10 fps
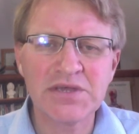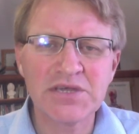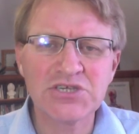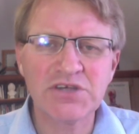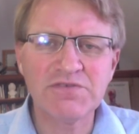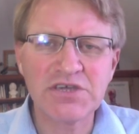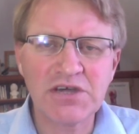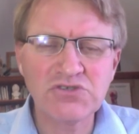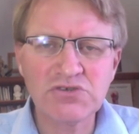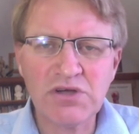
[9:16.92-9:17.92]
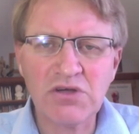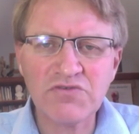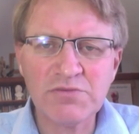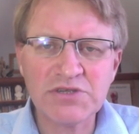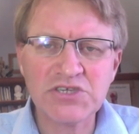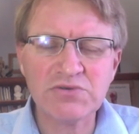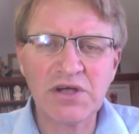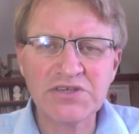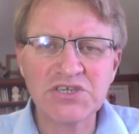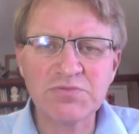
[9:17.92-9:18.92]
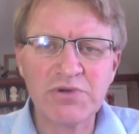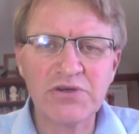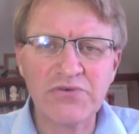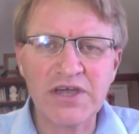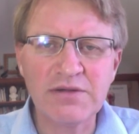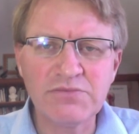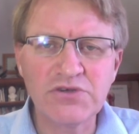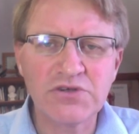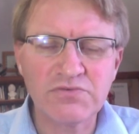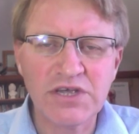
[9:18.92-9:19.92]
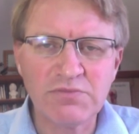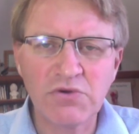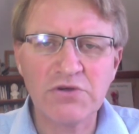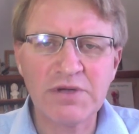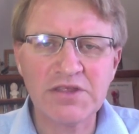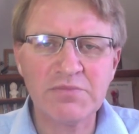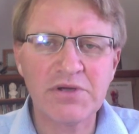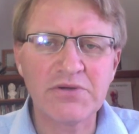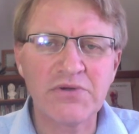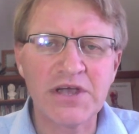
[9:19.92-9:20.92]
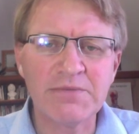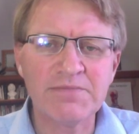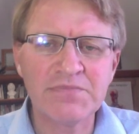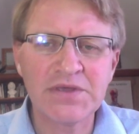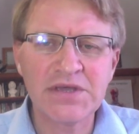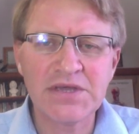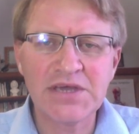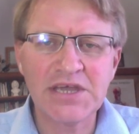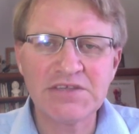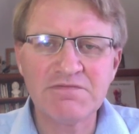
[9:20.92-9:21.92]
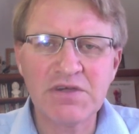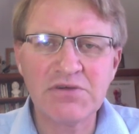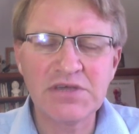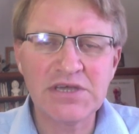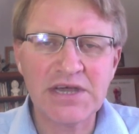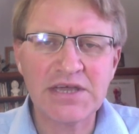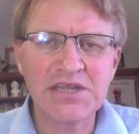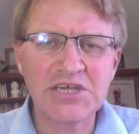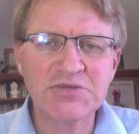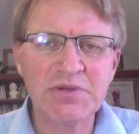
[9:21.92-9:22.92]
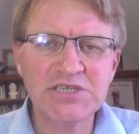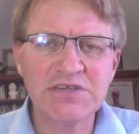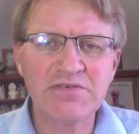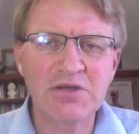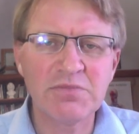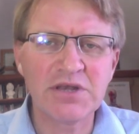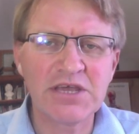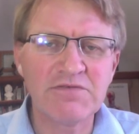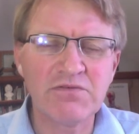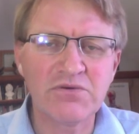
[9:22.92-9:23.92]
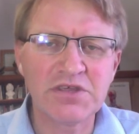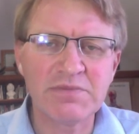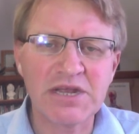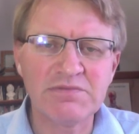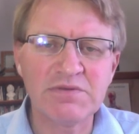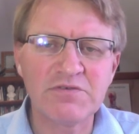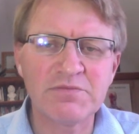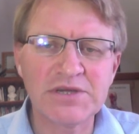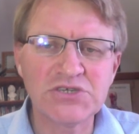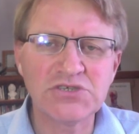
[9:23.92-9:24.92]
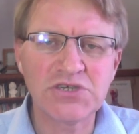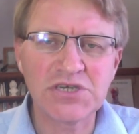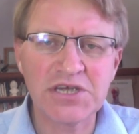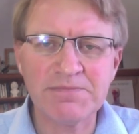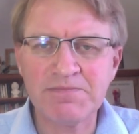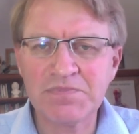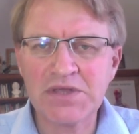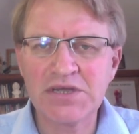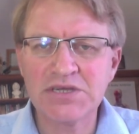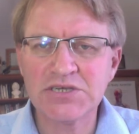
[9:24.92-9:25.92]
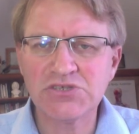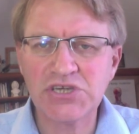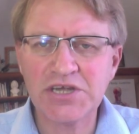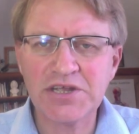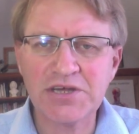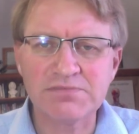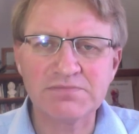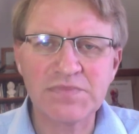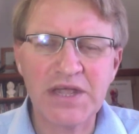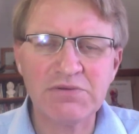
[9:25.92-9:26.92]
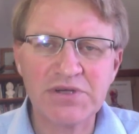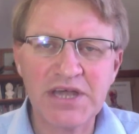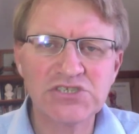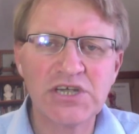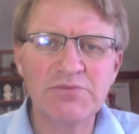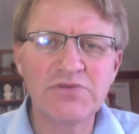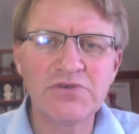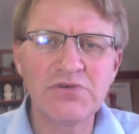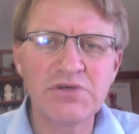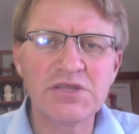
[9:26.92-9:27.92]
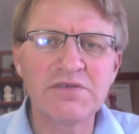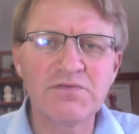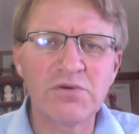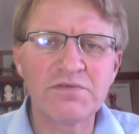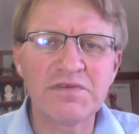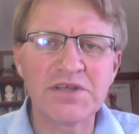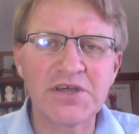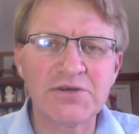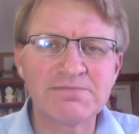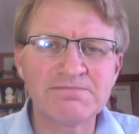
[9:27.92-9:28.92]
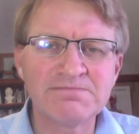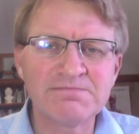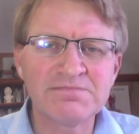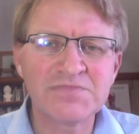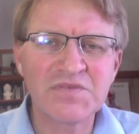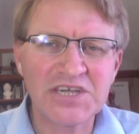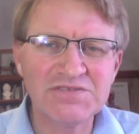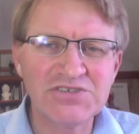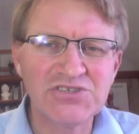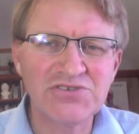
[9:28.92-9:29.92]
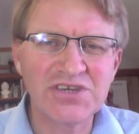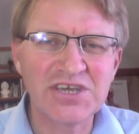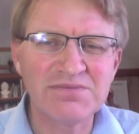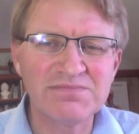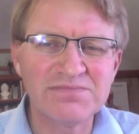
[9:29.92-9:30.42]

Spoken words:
So if you go to Ultimate Psoriasis Program, you can read more about the program. It's very inexpensive, I believe, for the amount of information you get. So check it out, and I'll catch up with you in the 4th video. Thanks for tuning in.